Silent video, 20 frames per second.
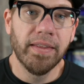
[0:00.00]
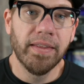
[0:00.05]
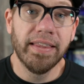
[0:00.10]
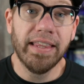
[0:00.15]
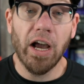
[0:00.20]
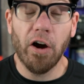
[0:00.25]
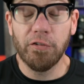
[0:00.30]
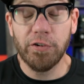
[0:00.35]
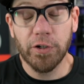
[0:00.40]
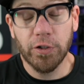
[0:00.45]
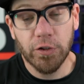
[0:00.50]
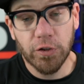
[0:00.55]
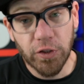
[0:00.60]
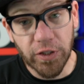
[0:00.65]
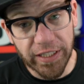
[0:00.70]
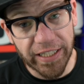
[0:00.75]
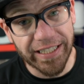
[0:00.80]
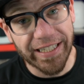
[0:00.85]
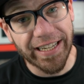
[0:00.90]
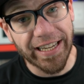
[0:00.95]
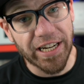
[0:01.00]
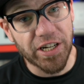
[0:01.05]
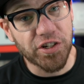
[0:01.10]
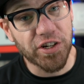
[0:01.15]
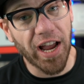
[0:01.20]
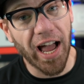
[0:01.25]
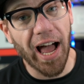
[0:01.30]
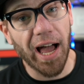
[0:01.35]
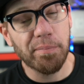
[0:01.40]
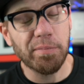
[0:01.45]
Now, if you're looking to get a
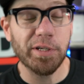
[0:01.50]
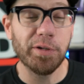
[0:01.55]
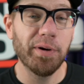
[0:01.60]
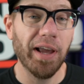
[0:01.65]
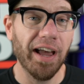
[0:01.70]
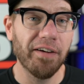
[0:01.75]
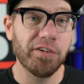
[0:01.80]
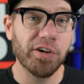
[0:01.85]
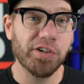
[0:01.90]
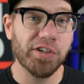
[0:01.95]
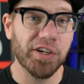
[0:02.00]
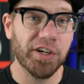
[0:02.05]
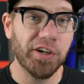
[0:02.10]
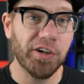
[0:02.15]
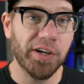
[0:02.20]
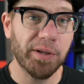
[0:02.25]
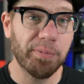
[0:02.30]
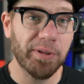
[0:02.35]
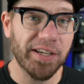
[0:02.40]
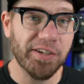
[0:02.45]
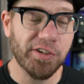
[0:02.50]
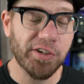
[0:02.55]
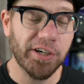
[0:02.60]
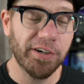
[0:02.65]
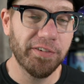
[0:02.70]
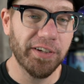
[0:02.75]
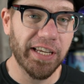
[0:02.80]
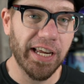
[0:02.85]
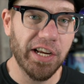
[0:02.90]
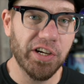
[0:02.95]
job and you have your Security Plus
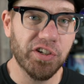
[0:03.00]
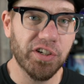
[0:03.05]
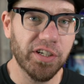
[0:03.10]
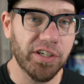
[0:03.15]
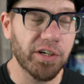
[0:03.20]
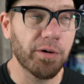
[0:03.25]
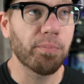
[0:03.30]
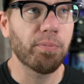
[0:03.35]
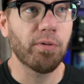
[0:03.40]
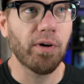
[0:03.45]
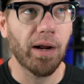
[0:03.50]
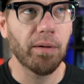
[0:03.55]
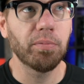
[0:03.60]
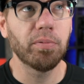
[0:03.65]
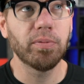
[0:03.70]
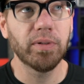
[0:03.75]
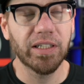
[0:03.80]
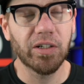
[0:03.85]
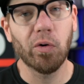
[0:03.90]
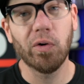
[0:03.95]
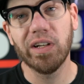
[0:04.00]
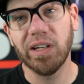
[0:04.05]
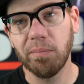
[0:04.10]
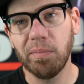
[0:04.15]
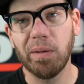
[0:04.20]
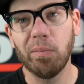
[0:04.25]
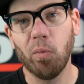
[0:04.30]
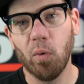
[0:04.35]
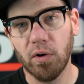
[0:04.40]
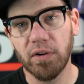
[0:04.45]
certification, you're probably going to
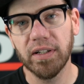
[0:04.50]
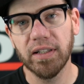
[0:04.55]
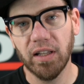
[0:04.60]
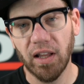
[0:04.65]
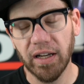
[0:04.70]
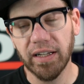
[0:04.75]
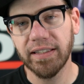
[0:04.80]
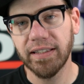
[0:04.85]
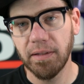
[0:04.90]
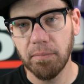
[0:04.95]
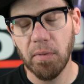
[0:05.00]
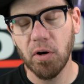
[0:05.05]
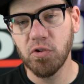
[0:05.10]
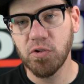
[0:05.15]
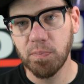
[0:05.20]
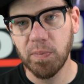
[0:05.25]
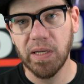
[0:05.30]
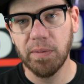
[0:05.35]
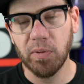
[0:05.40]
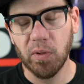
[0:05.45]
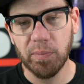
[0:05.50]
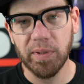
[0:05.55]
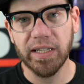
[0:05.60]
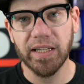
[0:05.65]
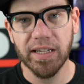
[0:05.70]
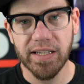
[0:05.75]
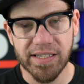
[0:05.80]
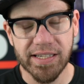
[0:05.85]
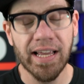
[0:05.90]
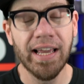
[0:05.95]
be more in luck than most people
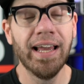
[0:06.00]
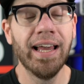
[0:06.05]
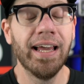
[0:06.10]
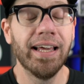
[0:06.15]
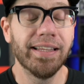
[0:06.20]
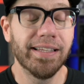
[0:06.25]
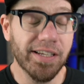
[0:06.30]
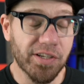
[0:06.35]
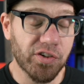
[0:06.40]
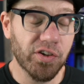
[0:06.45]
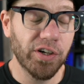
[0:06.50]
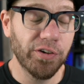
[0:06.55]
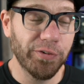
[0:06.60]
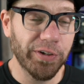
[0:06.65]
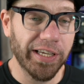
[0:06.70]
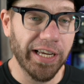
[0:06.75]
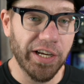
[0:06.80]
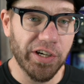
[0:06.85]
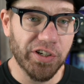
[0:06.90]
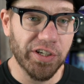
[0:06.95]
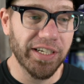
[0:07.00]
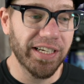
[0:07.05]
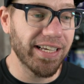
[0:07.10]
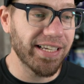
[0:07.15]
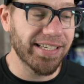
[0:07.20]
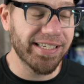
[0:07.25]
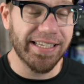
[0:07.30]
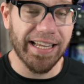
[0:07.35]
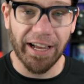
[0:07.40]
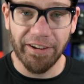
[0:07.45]
because this certification
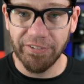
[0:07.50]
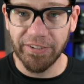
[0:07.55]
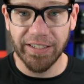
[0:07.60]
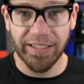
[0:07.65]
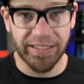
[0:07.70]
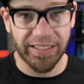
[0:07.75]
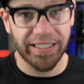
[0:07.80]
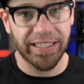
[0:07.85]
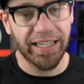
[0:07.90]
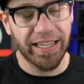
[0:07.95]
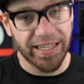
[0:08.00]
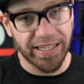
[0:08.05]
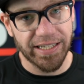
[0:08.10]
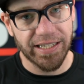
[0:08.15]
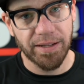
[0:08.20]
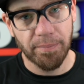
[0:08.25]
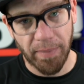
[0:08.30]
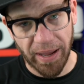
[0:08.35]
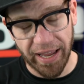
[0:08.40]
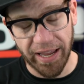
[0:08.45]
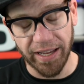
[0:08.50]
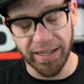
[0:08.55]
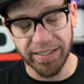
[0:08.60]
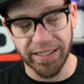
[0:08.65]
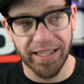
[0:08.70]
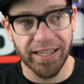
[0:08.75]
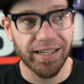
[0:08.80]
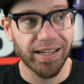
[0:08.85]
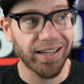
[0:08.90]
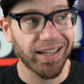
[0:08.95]
is definitely in demand.
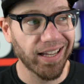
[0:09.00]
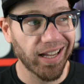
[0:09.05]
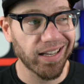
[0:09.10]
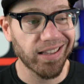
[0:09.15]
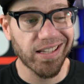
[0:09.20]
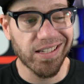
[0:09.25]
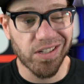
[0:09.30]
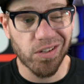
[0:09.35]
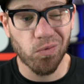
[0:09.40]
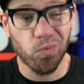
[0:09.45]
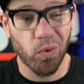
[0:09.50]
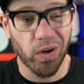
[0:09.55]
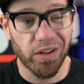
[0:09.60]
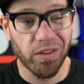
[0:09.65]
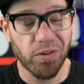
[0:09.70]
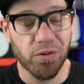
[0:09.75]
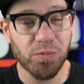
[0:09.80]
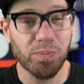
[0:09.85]
And again, this is one of those